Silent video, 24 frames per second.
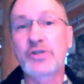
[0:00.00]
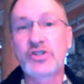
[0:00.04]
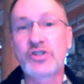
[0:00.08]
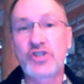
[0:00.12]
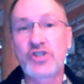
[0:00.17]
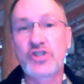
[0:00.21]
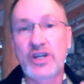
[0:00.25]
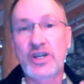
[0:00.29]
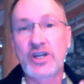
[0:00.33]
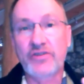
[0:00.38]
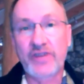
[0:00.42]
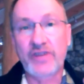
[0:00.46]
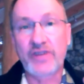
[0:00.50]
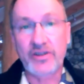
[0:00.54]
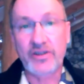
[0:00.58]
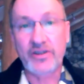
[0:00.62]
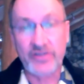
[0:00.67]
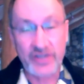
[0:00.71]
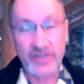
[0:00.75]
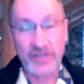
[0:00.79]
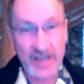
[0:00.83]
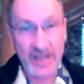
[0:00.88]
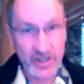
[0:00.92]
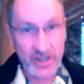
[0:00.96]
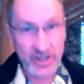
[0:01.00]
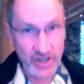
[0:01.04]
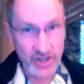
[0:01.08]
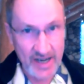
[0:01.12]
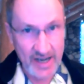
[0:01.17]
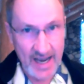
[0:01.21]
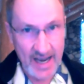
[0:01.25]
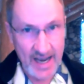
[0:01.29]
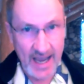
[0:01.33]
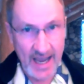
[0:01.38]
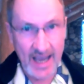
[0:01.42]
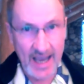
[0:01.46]
generator
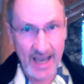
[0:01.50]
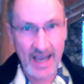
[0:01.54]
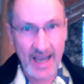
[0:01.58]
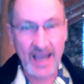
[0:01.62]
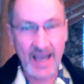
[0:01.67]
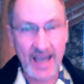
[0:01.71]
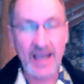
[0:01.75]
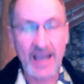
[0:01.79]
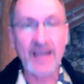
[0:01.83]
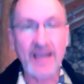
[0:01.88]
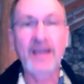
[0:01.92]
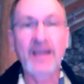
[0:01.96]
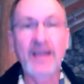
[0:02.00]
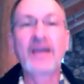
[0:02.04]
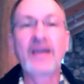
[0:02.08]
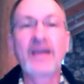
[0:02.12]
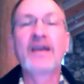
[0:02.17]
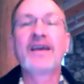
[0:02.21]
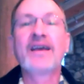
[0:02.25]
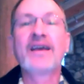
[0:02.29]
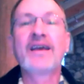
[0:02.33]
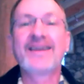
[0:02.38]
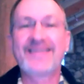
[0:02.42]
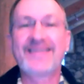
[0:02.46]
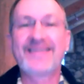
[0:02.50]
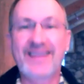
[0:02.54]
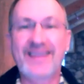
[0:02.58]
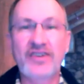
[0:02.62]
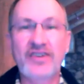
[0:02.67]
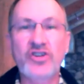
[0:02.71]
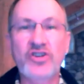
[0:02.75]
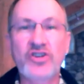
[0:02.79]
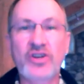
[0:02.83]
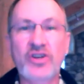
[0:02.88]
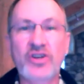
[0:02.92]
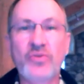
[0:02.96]
session A,
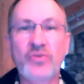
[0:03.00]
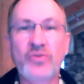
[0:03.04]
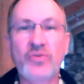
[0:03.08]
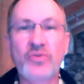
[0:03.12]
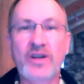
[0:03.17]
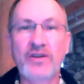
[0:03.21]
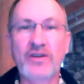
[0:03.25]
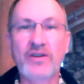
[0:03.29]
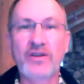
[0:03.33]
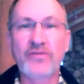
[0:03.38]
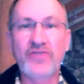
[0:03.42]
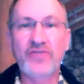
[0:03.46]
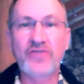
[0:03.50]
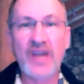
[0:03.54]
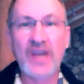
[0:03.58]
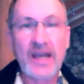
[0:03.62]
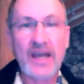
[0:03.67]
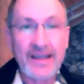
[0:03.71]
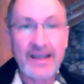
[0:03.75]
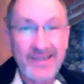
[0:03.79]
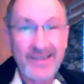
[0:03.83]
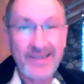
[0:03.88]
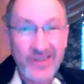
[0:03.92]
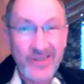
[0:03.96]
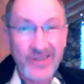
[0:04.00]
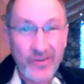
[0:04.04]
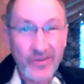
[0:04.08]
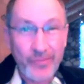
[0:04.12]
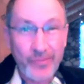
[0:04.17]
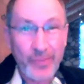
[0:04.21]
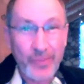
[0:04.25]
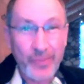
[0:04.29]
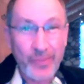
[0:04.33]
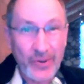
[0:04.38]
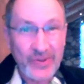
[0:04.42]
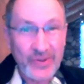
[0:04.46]
essentially what you've done is
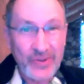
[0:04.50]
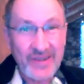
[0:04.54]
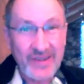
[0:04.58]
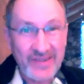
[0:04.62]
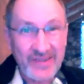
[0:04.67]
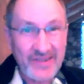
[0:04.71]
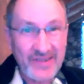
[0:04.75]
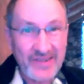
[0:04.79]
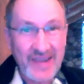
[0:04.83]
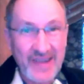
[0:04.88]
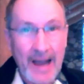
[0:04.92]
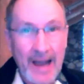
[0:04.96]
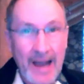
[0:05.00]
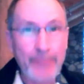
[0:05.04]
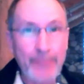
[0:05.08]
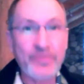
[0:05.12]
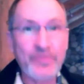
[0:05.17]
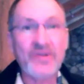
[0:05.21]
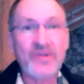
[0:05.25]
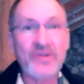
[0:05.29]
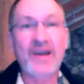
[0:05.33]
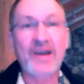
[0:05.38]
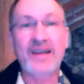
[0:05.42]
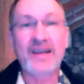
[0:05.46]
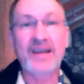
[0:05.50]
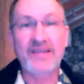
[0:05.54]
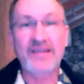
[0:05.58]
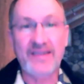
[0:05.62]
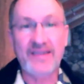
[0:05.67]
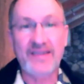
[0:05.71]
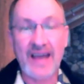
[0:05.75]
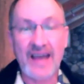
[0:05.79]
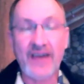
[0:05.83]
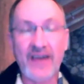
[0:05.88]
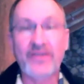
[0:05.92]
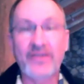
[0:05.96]
you've pulled the stop
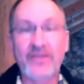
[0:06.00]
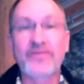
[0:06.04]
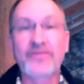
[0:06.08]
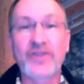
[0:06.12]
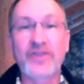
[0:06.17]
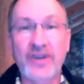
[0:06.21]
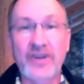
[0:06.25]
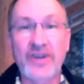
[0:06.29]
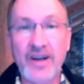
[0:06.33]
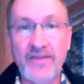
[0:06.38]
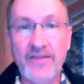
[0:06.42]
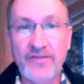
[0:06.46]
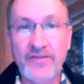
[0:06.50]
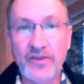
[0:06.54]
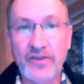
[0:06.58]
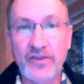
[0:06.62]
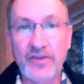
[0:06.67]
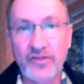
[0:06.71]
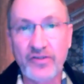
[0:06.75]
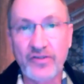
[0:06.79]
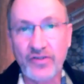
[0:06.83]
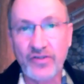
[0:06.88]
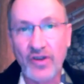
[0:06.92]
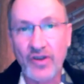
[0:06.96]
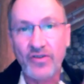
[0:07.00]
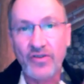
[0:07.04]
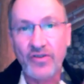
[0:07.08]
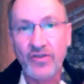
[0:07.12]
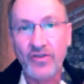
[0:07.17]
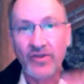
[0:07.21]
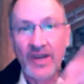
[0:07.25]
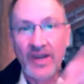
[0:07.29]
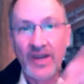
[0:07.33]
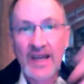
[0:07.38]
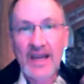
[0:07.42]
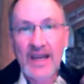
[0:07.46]
signs out of your comfort
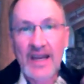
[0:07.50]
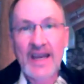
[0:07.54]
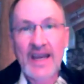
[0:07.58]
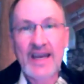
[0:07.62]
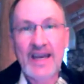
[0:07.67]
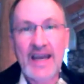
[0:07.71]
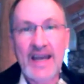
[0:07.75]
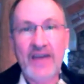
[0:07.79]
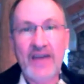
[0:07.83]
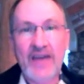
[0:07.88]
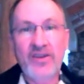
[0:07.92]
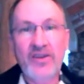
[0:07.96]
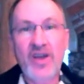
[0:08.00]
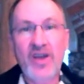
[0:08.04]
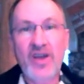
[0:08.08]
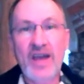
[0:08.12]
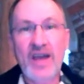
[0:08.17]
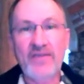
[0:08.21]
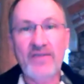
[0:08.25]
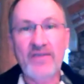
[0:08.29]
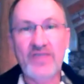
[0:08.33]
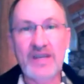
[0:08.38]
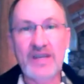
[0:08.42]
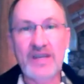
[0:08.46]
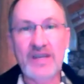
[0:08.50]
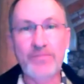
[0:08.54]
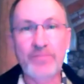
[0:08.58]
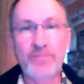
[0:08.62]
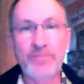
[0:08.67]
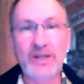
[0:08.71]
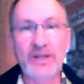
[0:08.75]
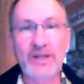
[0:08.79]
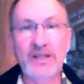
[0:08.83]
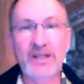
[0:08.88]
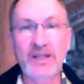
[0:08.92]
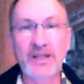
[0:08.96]
zone. Now you have the
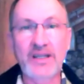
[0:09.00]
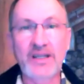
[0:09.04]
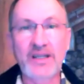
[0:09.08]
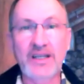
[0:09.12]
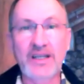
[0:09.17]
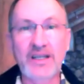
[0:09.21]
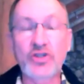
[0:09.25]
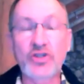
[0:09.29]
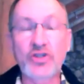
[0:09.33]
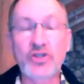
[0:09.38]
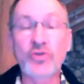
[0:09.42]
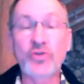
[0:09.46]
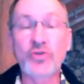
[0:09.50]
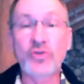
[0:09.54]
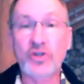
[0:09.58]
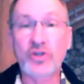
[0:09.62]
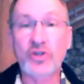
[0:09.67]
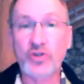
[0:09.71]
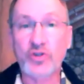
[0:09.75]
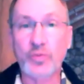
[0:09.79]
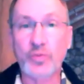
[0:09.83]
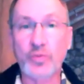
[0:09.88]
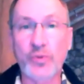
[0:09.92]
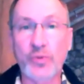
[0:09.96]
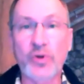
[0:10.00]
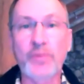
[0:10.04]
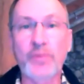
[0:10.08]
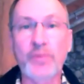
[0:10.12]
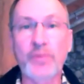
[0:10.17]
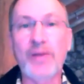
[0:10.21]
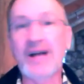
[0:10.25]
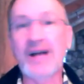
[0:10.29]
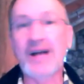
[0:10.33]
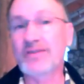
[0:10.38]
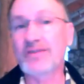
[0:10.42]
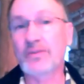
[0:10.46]
ability to explore
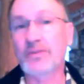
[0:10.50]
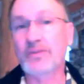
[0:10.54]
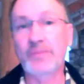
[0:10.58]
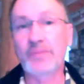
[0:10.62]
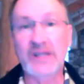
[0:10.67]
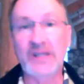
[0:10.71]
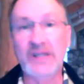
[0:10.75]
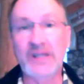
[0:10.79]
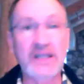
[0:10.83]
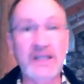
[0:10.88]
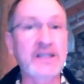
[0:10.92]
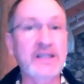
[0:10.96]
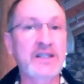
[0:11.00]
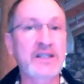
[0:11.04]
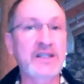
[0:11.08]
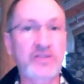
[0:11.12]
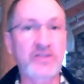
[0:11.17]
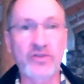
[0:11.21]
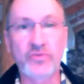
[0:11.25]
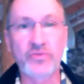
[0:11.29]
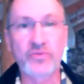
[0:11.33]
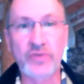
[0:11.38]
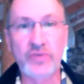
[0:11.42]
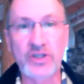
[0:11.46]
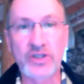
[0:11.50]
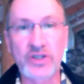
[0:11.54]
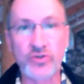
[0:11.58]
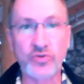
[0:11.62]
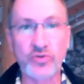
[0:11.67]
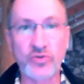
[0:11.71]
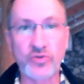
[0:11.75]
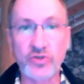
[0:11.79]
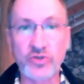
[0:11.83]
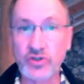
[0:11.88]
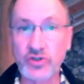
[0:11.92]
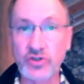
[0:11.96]
possibilities and
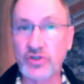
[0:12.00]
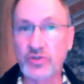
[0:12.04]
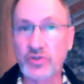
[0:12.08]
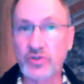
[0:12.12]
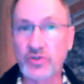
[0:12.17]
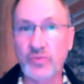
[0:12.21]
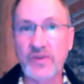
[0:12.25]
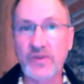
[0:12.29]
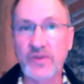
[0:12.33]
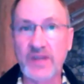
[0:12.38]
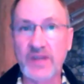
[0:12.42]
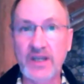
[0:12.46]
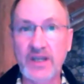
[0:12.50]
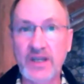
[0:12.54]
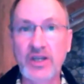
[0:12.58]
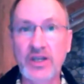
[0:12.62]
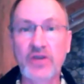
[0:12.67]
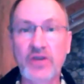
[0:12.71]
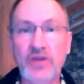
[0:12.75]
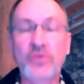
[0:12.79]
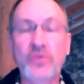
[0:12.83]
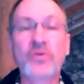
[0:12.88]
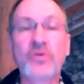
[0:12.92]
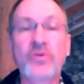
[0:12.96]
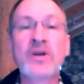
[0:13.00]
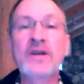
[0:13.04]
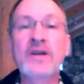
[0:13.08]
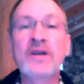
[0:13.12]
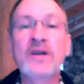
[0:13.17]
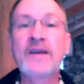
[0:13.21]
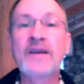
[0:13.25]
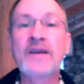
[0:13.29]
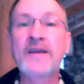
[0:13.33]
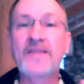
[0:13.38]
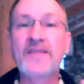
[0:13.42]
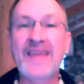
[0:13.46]
resources within you
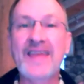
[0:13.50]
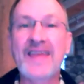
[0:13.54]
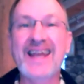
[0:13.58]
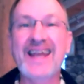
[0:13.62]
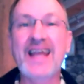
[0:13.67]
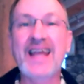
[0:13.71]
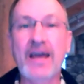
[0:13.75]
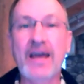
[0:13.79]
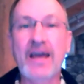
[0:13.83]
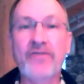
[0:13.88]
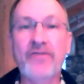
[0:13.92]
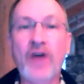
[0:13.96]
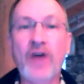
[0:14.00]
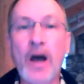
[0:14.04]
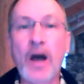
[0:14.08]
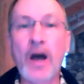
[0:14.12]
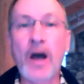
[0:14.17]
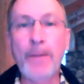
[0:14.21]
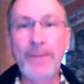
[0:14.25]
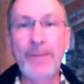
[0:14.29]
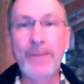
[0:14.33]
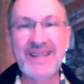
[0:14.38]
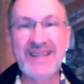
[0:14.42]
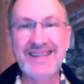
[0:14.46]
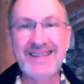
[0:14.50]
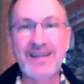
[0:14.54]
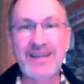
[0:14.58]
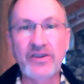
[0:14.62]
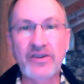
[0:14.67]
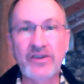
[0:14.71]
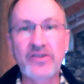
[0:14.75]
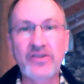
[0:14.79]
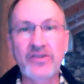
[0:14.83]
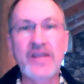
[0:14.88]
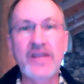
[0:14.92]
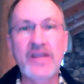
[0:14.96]
that have up
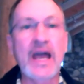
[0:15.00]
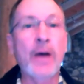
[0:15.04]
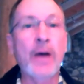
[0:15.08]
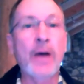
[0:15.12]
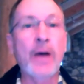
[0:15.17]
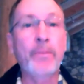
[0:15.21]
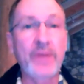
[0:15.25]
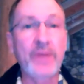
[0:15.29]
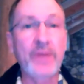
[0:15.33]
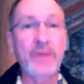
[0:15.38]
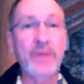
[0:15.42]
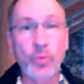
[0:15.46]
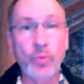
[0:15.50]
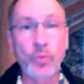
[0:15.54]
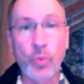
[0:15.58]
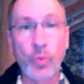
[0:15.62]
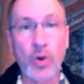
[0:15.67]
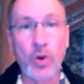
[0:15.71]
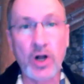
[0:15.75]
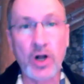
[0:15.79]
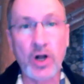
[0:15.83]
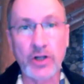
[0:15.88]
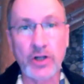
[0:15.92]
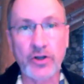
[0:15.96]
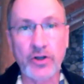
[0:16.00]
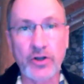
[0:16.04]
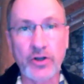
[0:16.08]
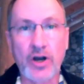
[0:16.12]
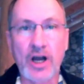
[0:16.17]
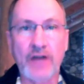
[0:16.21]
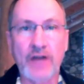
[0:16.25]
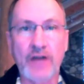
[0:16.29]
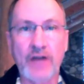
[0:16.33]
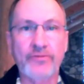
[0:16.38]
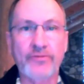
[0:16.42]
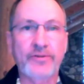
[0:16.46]
until now been walled
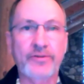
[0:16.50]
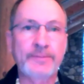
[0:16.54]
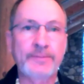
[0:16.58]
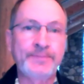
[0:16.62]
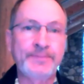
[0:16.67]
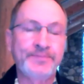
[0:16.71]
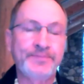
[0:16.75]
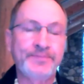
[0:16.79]
off.